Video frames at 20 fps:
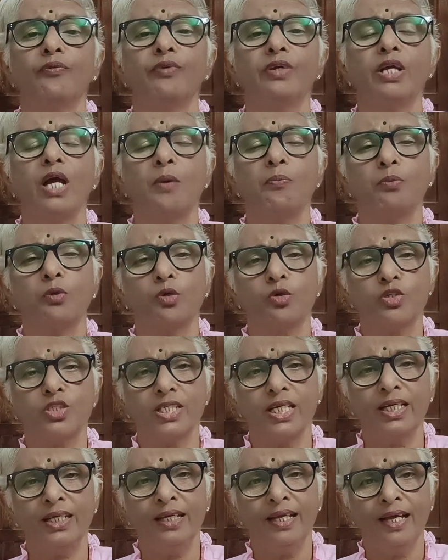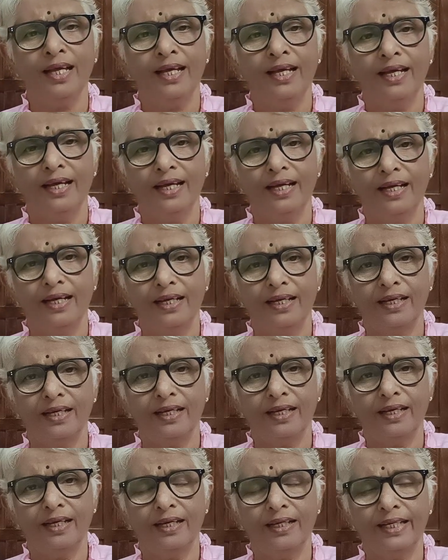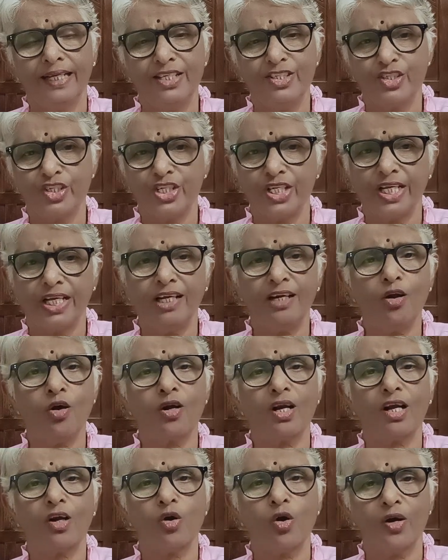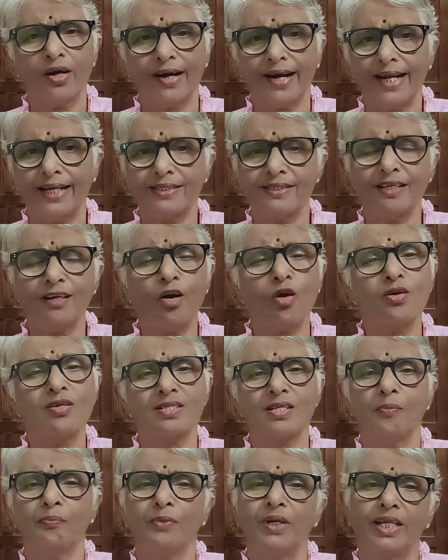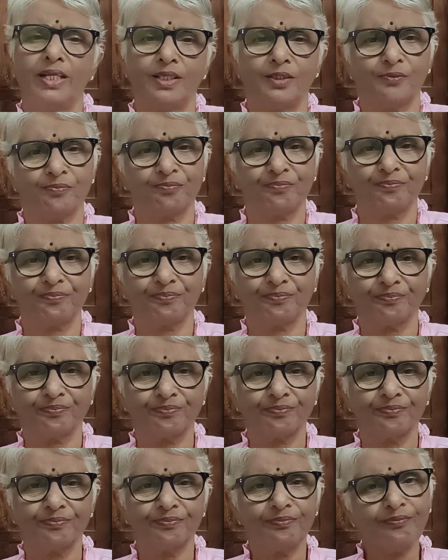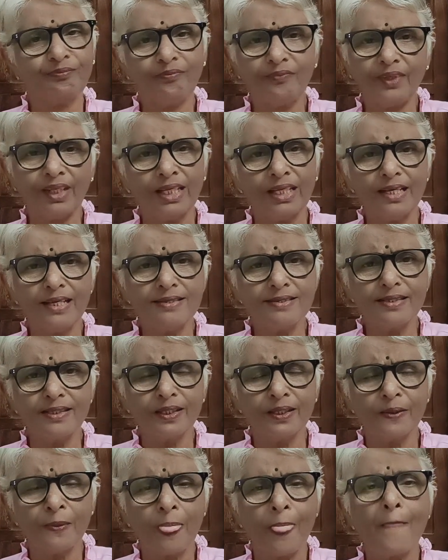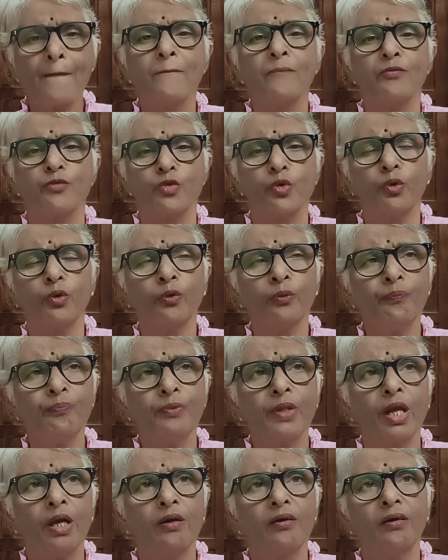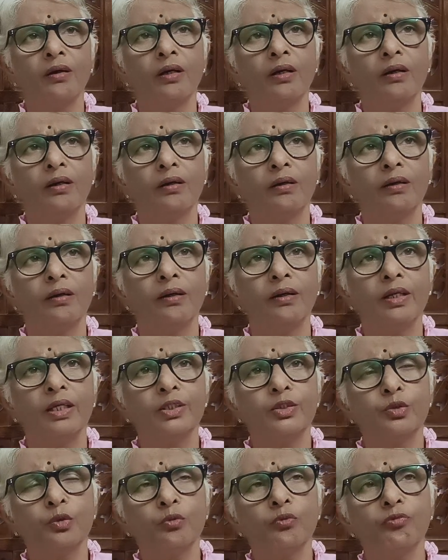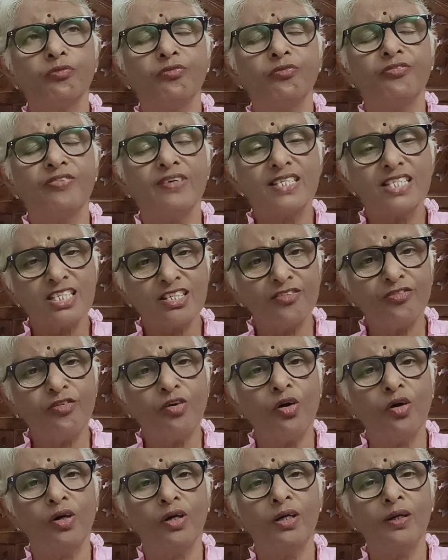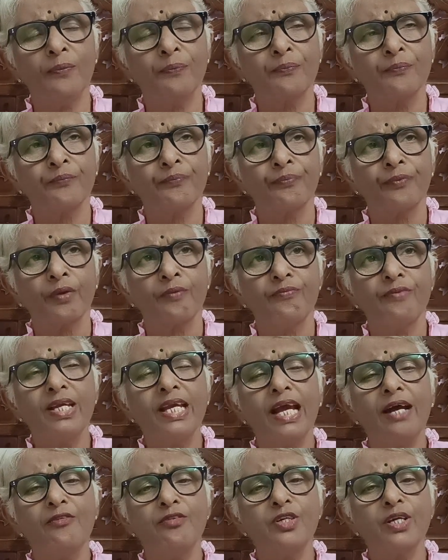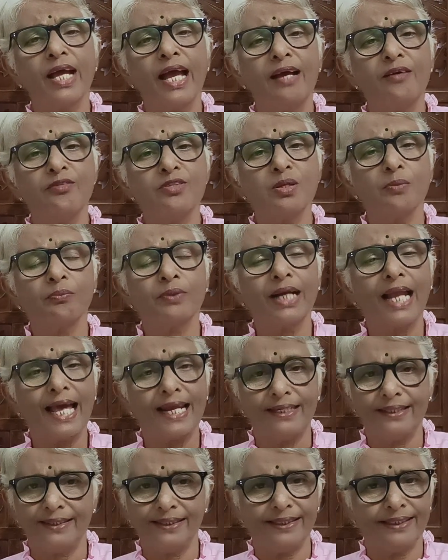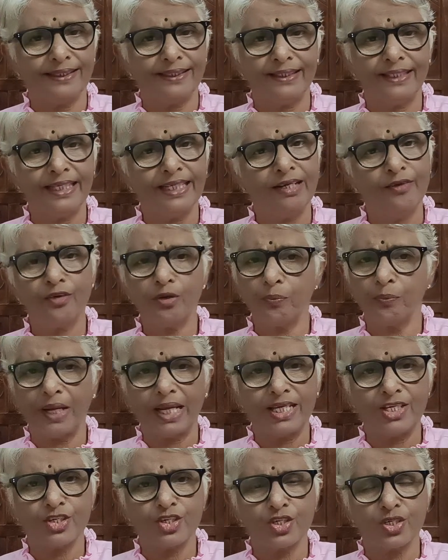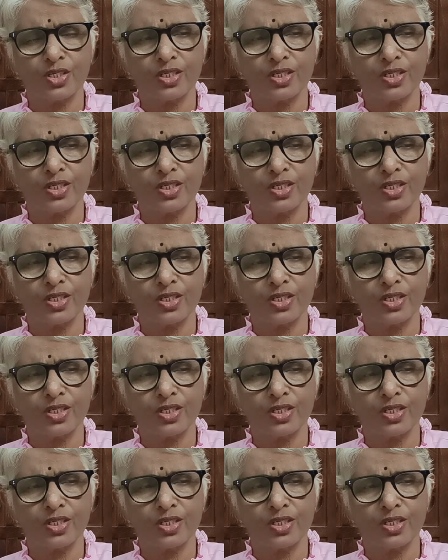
approach an engineer or a contractor or somebody, isn't it? So first of all, we have to have some clarity in our mind,